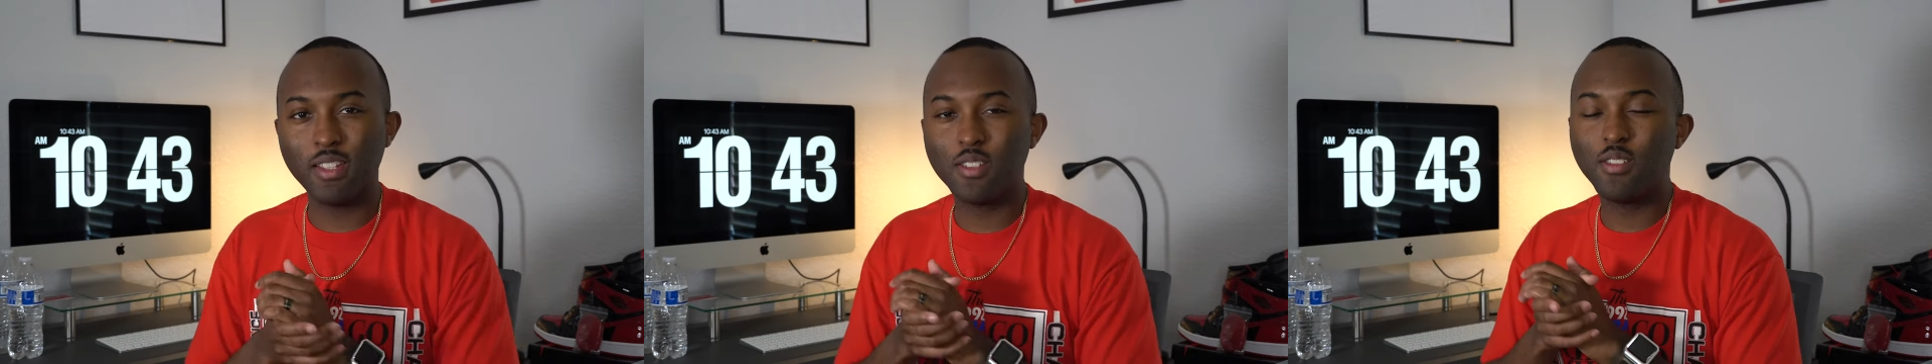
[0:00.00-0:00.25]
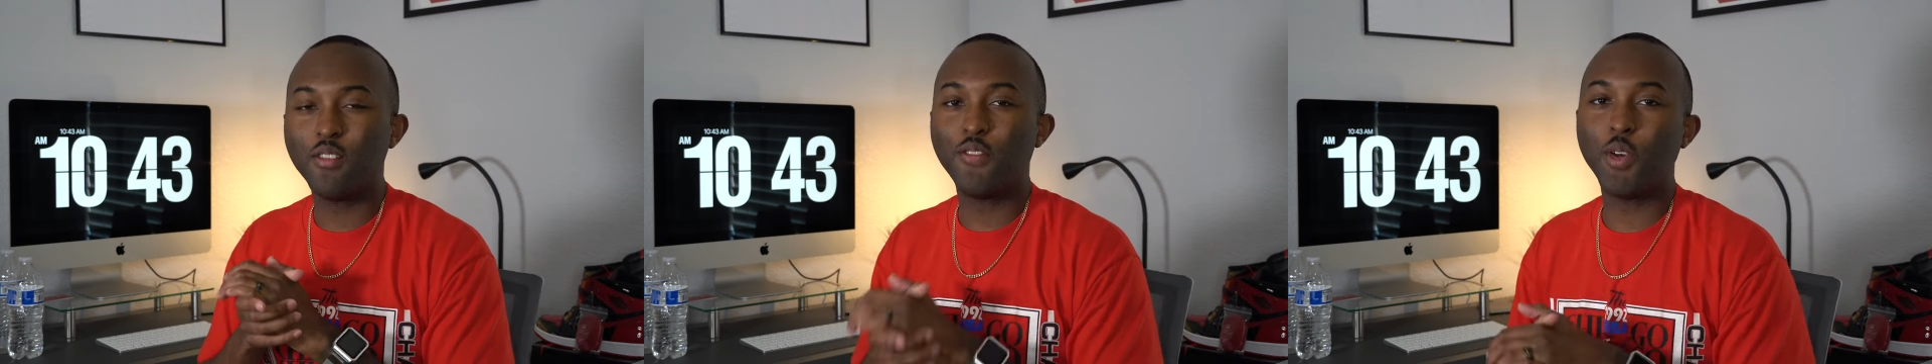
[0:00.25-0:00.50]
This
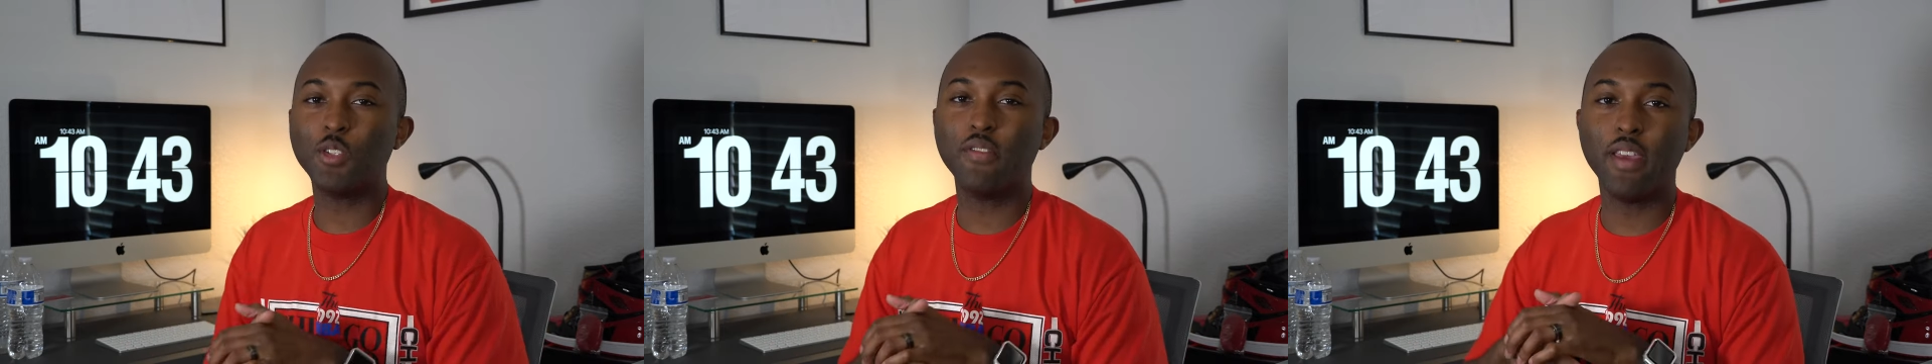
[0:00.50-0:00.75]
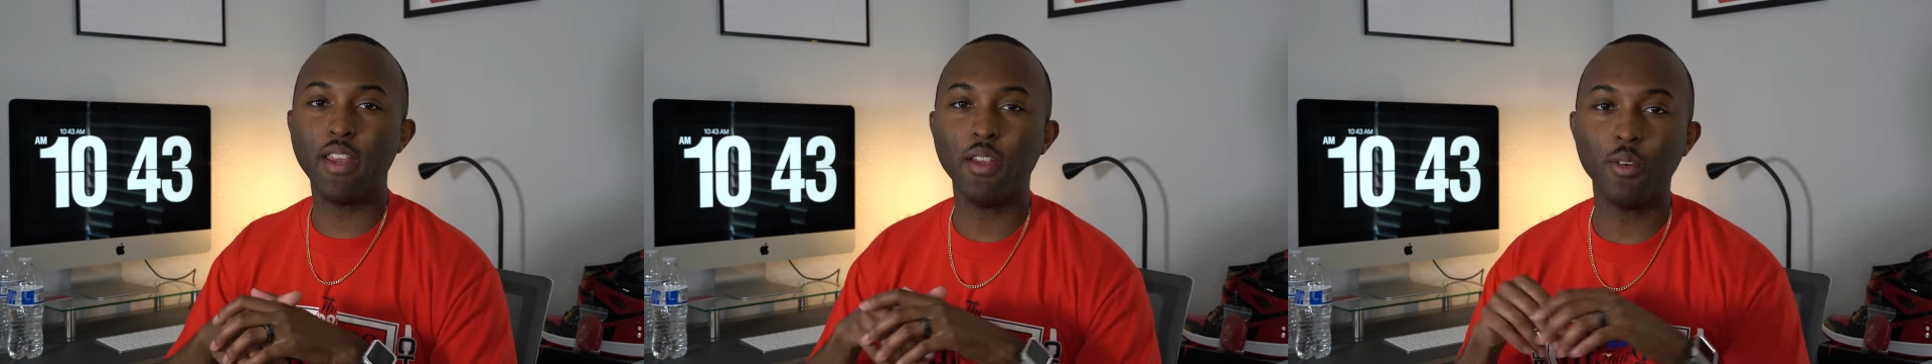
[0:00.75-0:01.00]
is the first
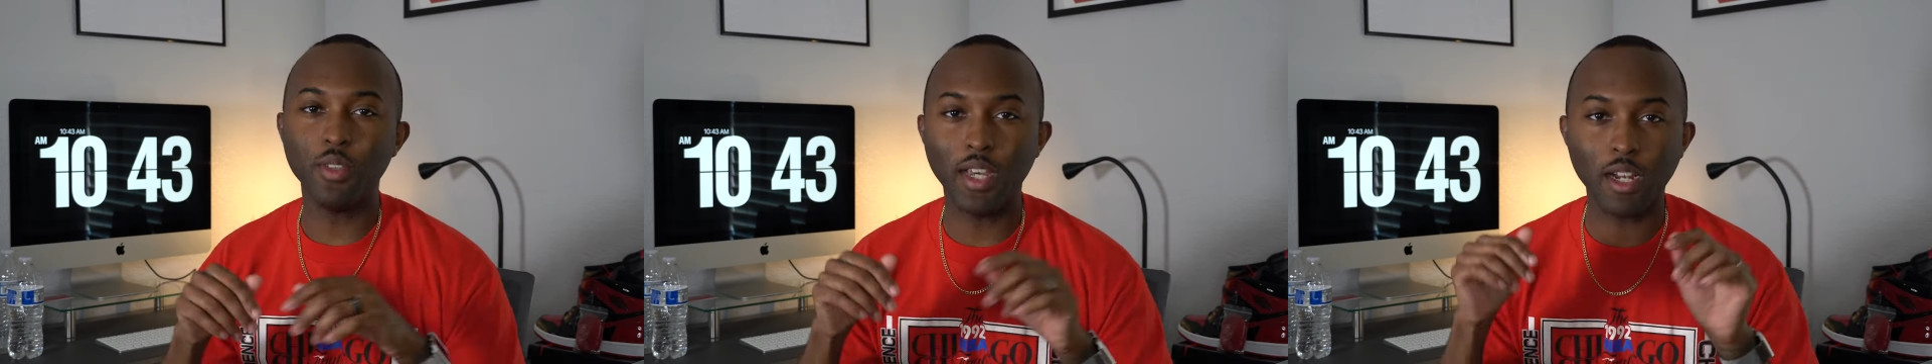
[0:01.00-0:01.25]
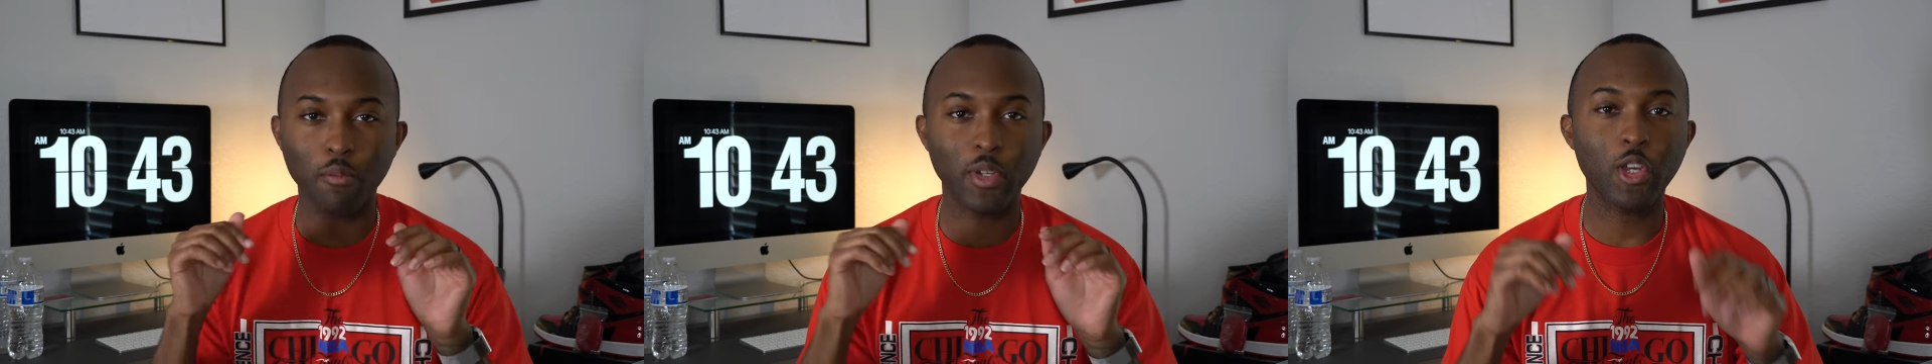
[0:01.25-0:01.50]
video
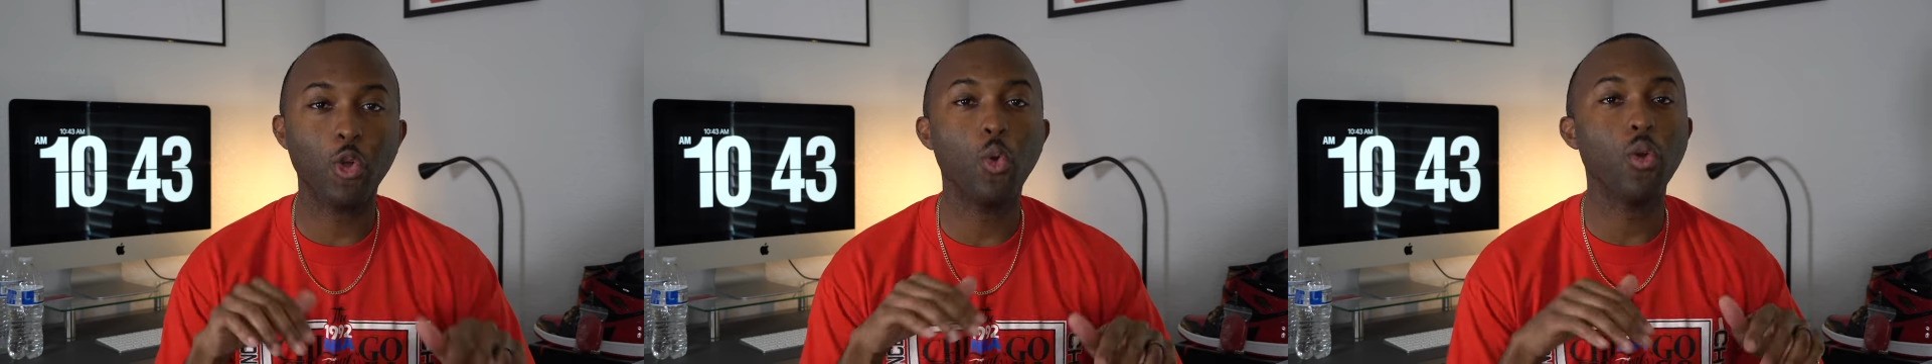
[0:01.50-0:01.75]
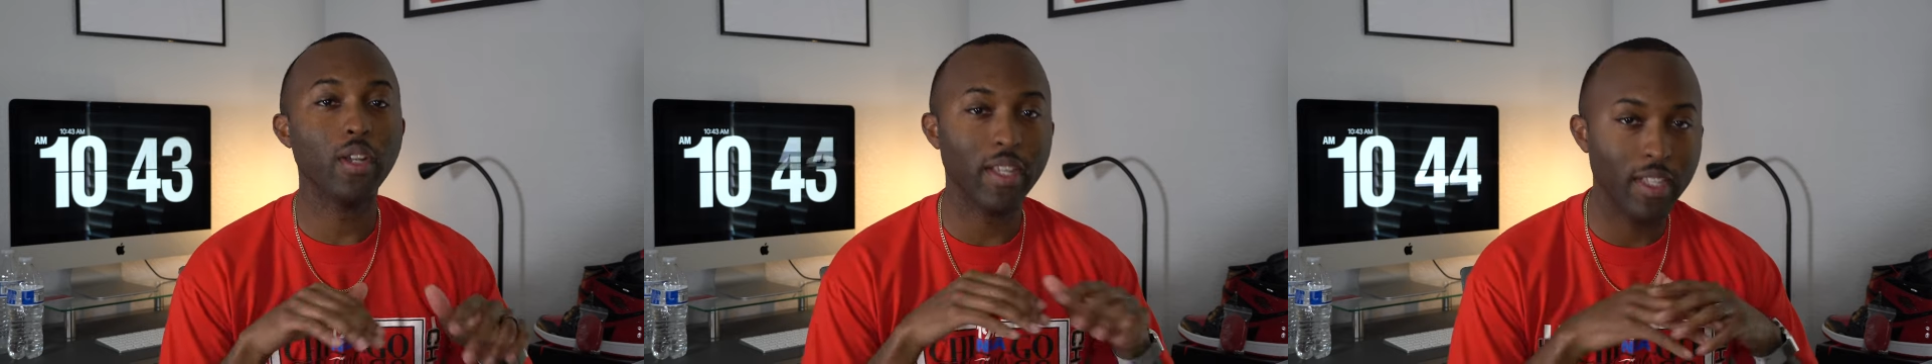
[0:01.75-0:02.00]
that I'm
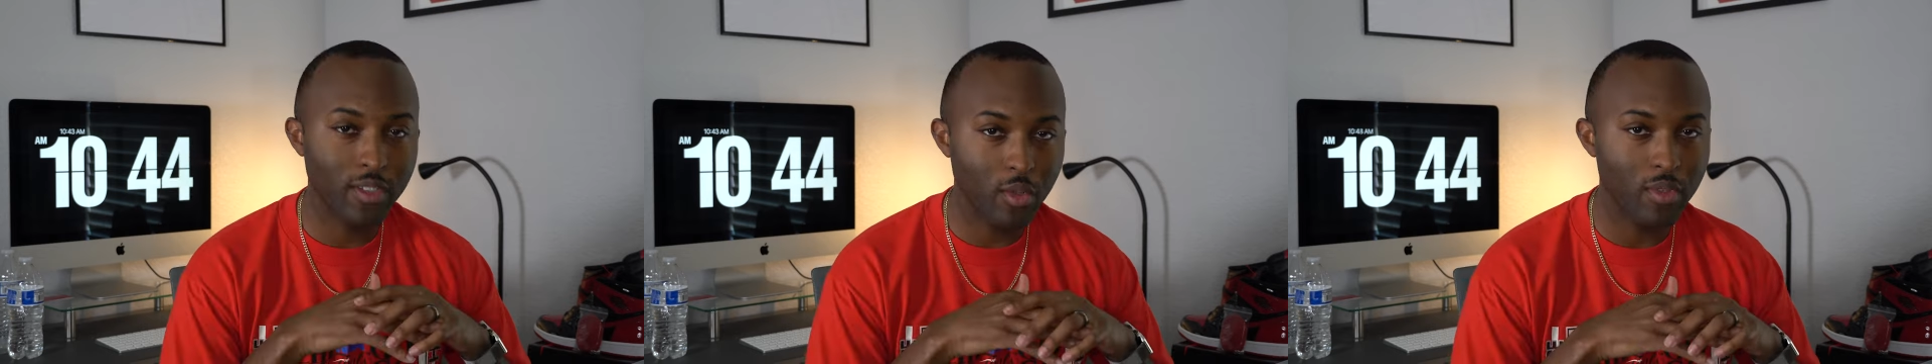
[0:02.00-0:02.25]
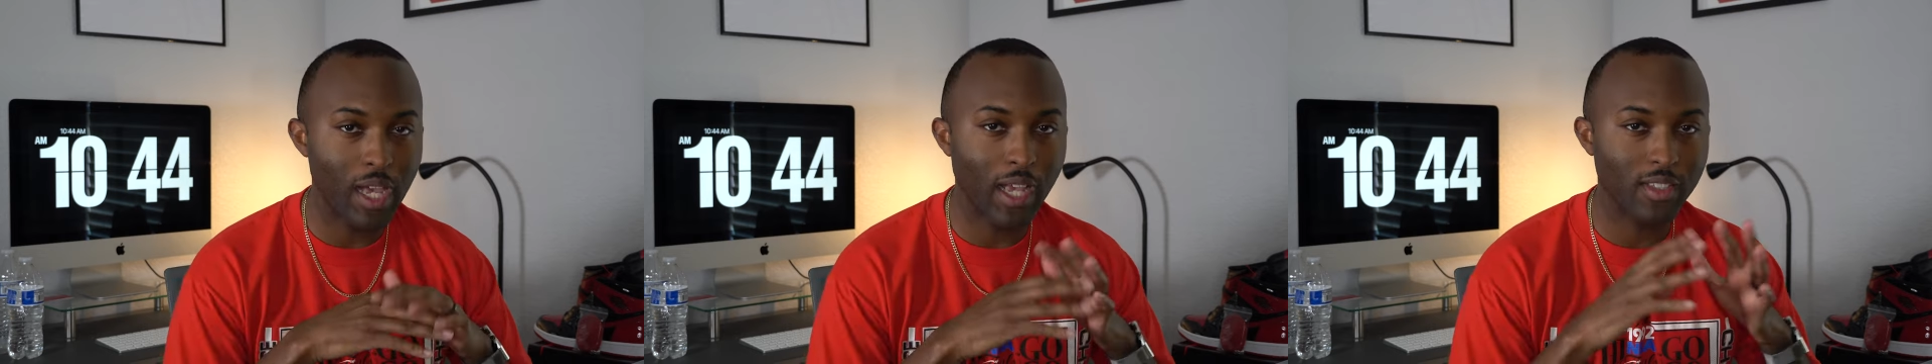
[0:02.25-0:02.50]
recording in
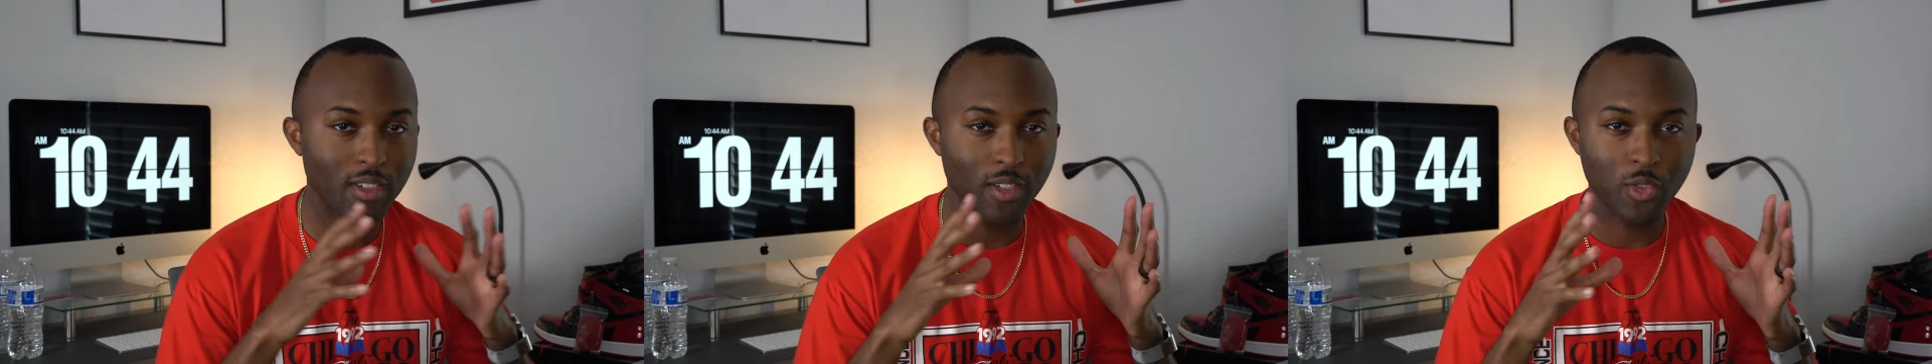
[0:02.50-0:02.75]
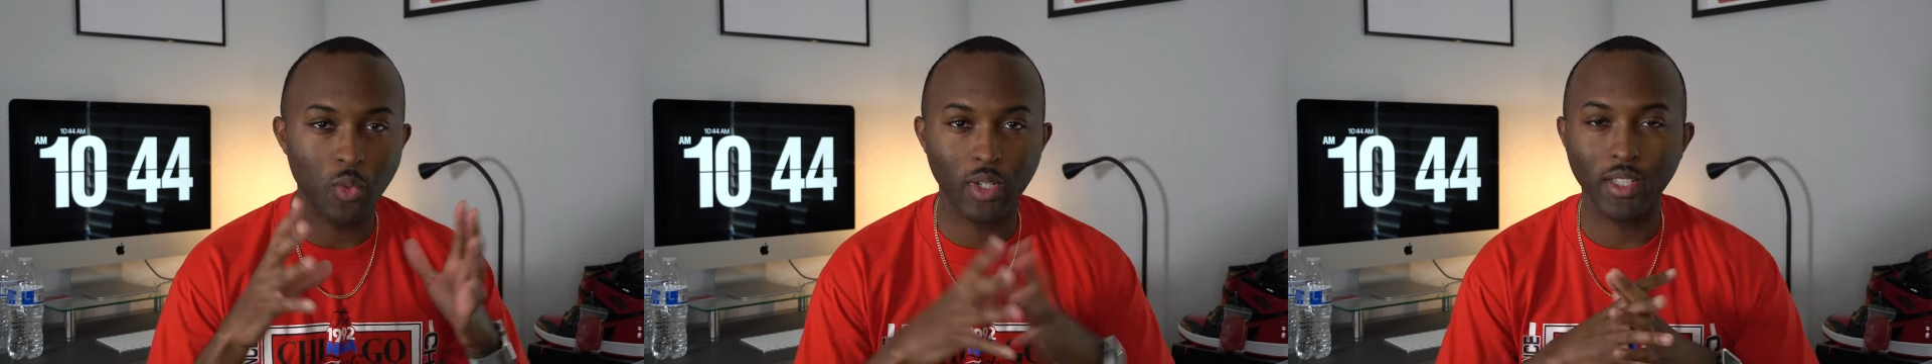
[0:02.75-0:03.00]

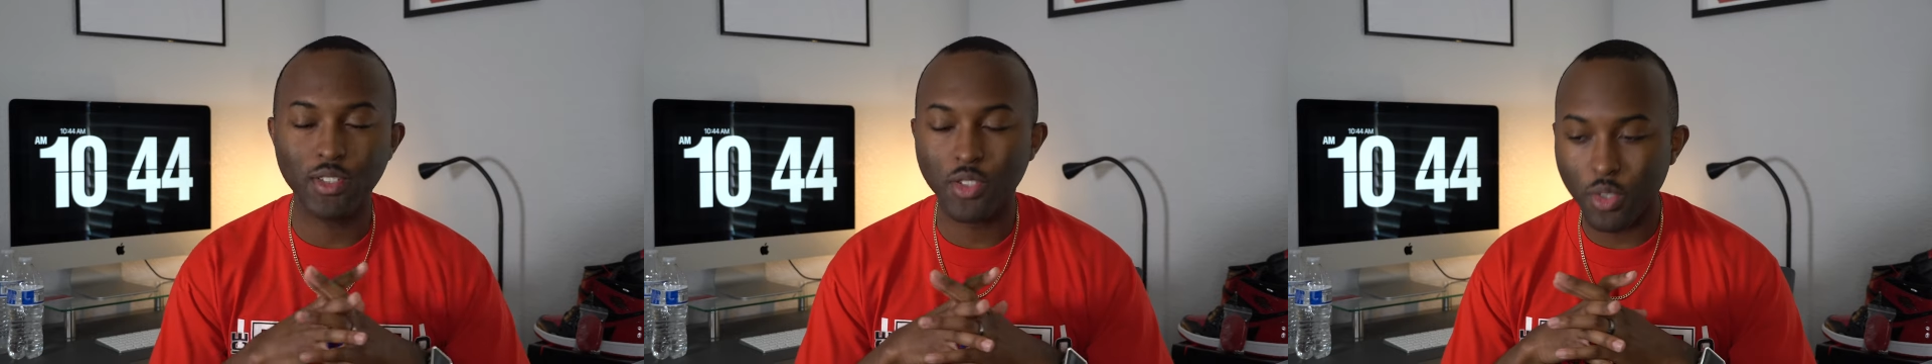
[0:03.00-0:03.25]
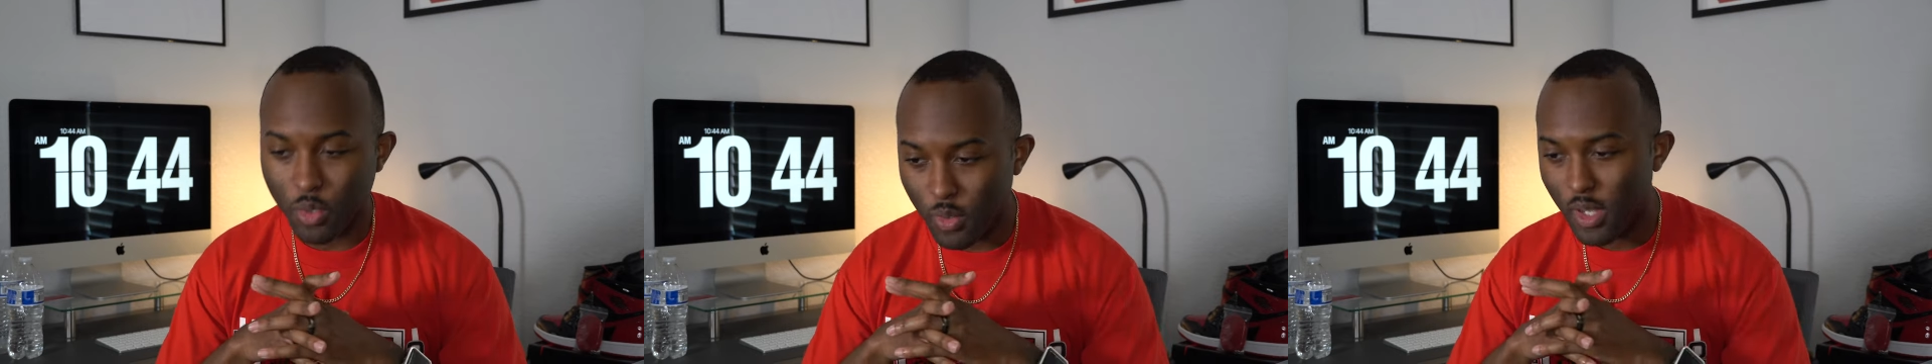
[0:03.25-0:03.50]

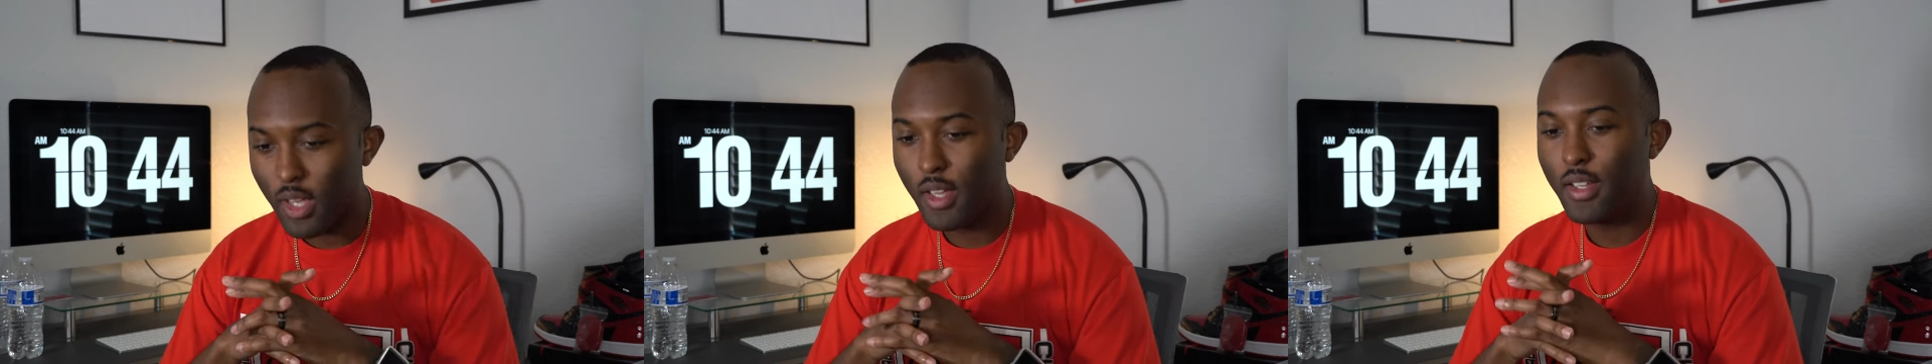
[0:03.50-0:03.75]
2022.